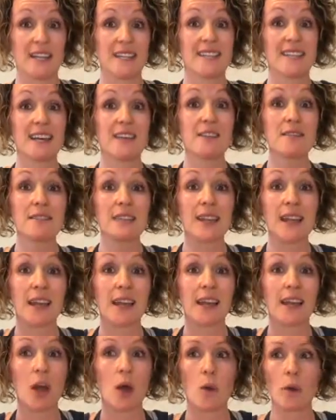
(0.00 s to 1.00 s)
Instead of
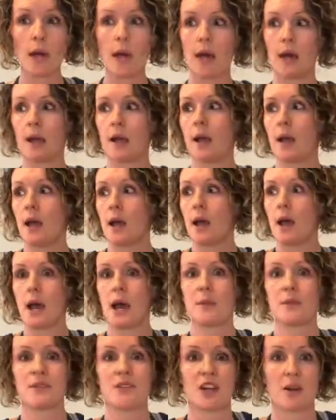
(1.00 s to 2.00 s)
saying, okay,
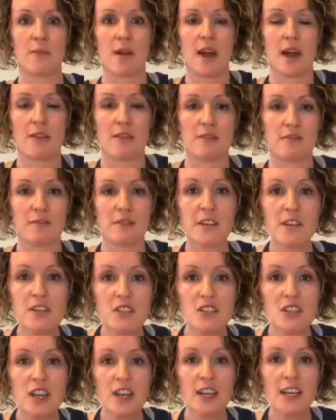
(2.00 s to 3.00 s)
I'm starting my health and
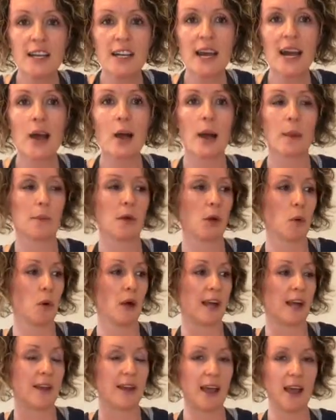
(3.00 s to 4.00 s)
fitness journey now, I'm going to
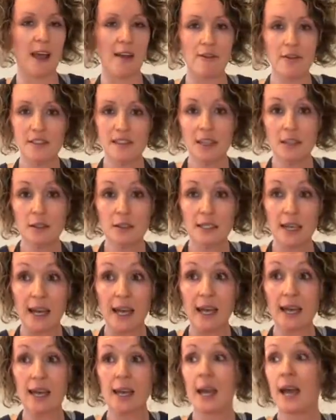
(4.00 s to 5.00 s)
work out every single
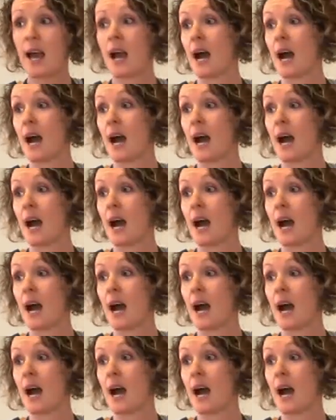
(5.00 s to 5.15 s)
day,